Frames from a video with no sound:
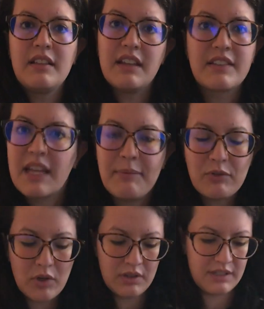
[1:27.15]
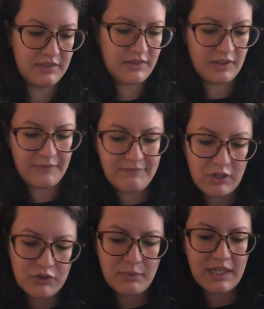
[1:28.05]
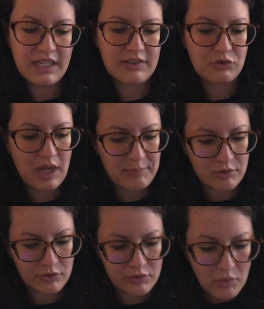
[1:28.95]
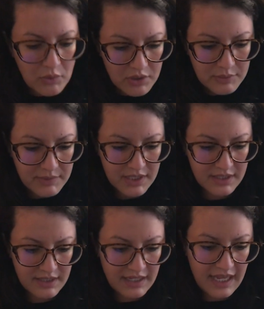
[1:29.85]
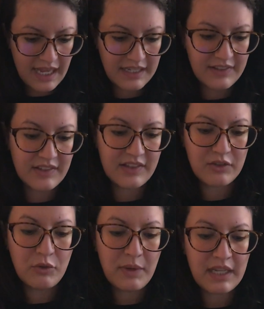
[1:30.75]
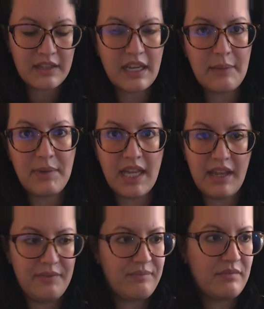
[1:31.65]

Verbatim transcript: Let's keep it rolling. So the first one is a Tropical Storm, and this is a New England IPA.